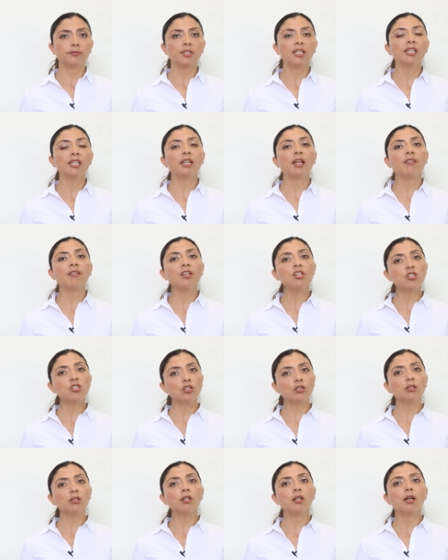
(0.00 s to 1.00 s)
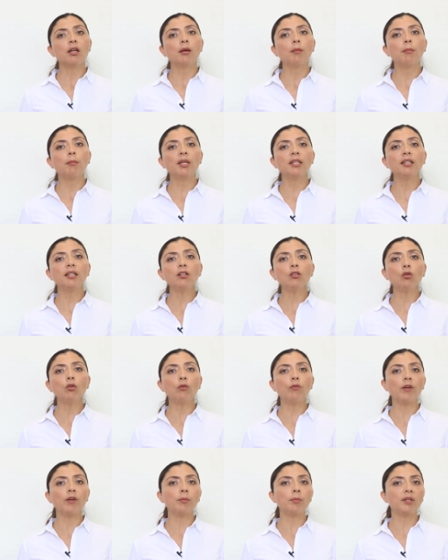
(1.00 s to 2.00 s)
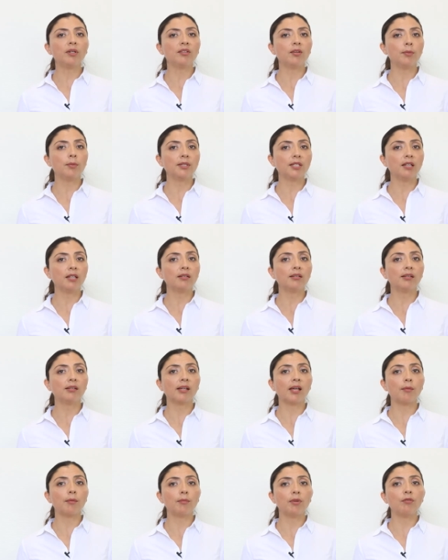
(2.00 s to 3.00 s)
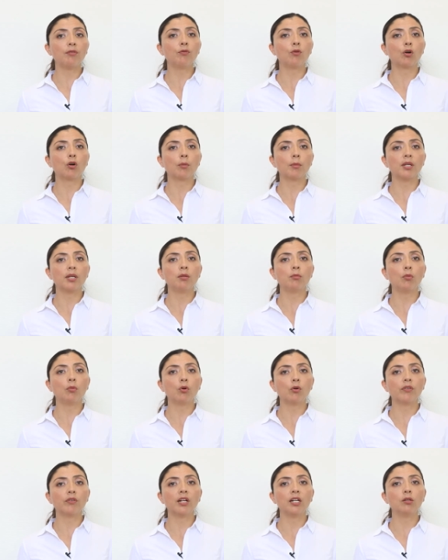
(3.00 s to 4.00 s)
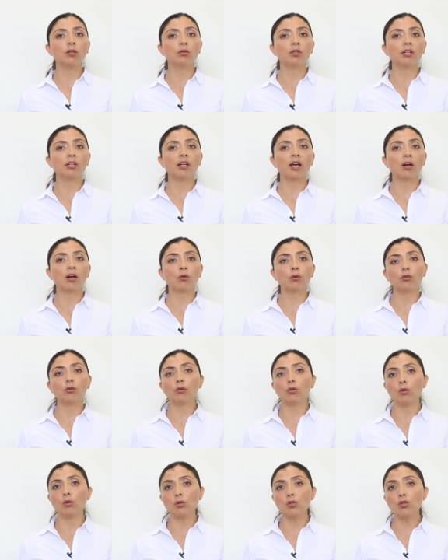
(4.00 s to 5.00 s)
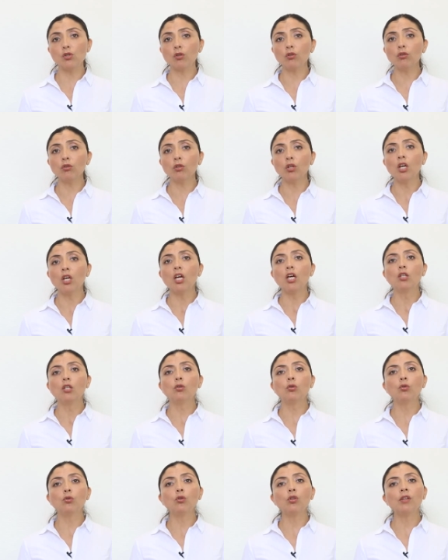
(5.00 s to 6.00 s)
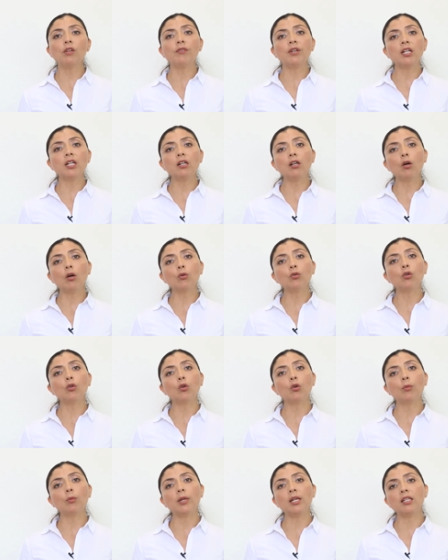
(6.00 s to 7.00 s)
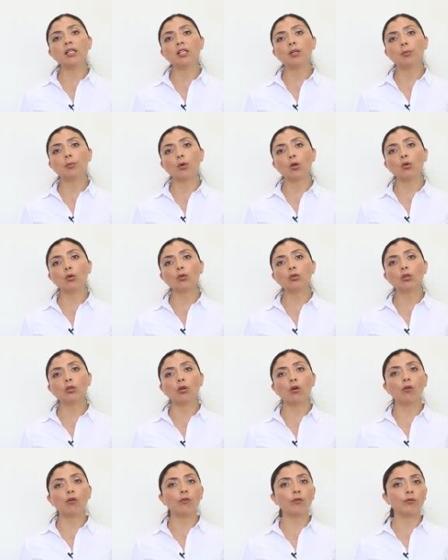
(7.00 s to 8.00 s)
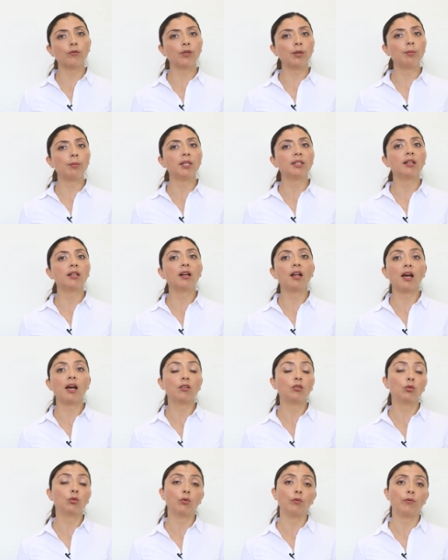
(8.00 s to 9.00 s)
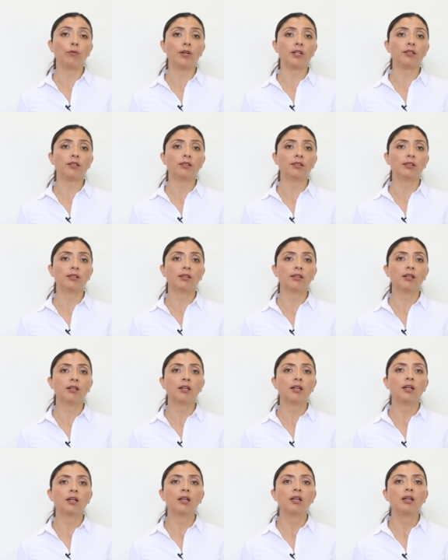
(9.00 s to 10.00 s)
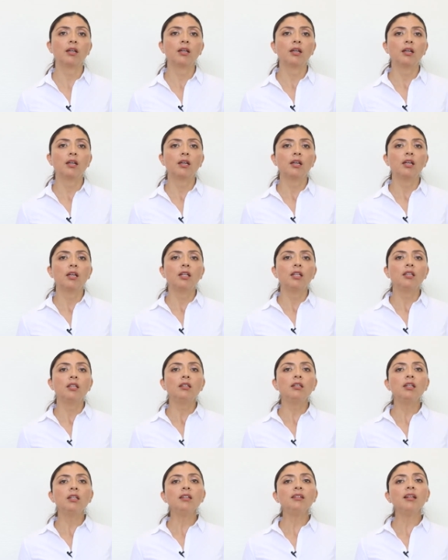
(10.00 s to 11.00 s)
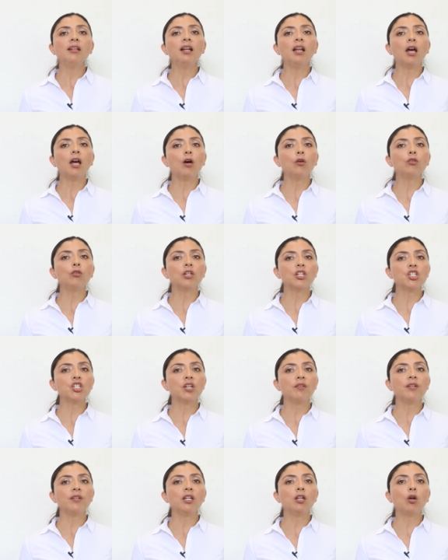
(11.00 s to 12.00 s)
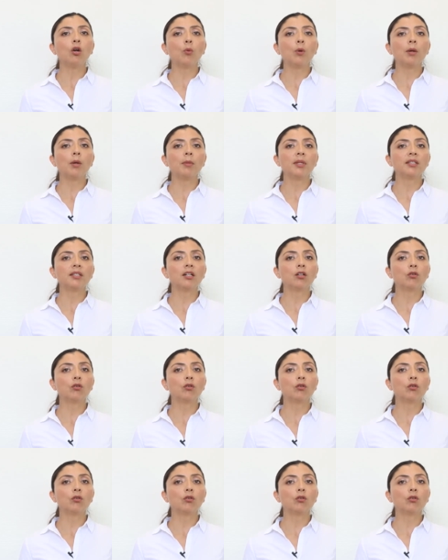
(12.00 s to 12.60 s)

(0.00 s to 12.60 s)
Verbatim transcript: In addition, metal sulfide precipitates can be formed in more diluted aqueous solutions due to the very low solubility product of the metal sulfides. This allows achieving lower metal